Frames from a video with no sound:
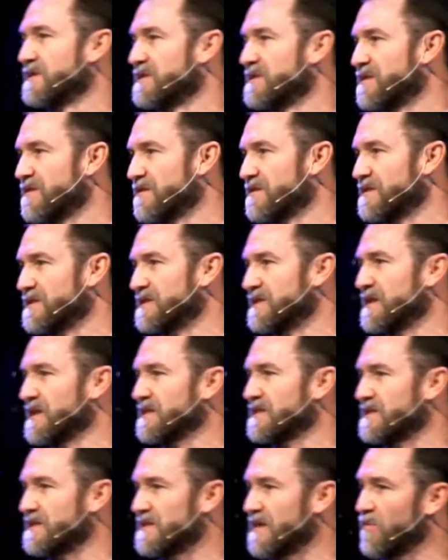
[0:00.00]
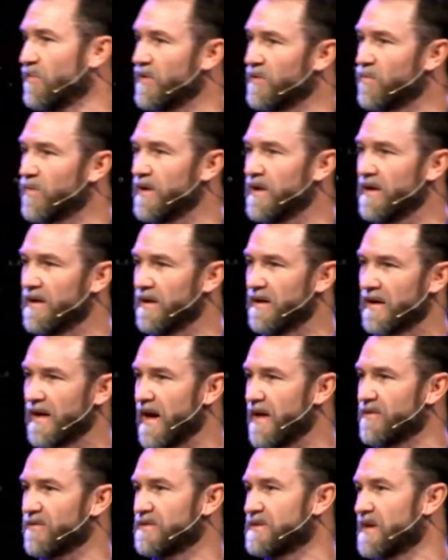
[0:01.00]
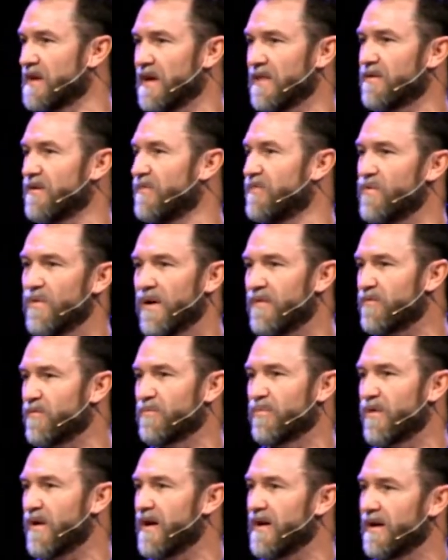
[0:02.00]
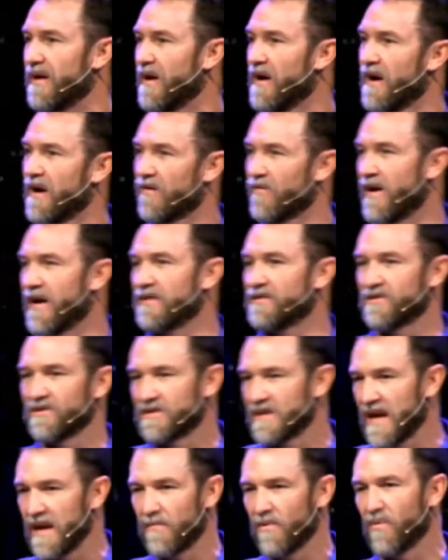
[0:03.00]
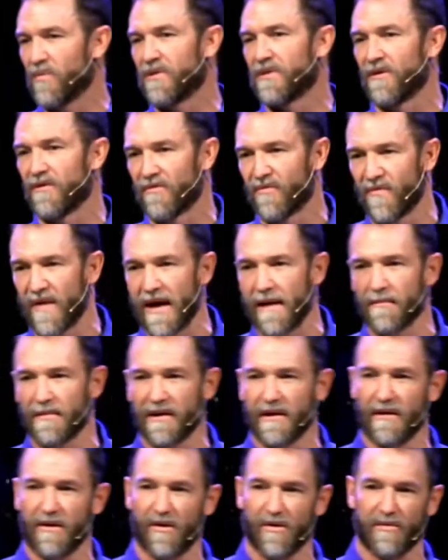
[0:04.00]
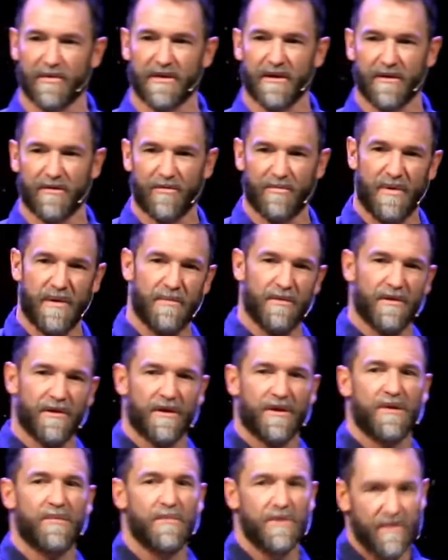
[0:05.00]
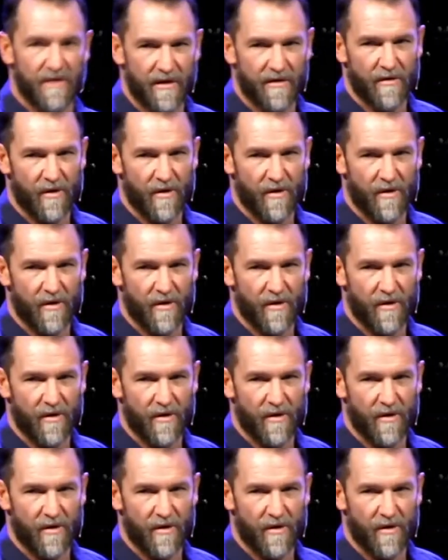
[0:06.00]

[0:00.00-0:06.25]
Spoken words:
of this series is this, is that when we gather together, if you ever pray around your table with your family or with other people in a community